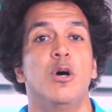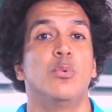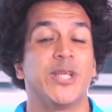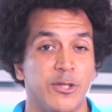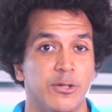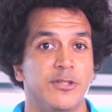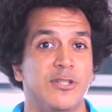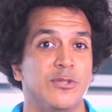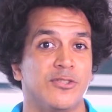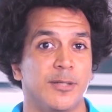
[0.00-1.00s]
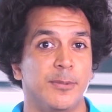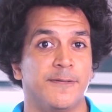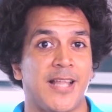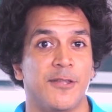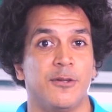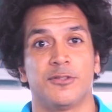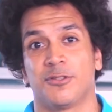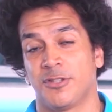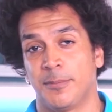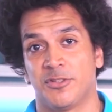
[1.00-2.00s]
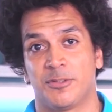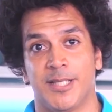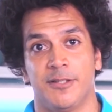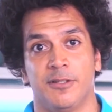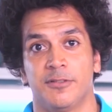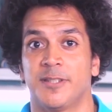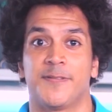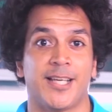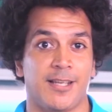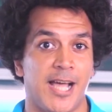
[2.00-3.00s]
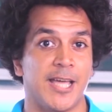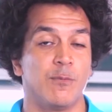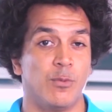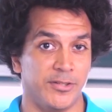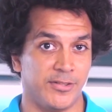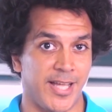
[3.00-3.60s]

we could use double flat knots or double split knots if the client wants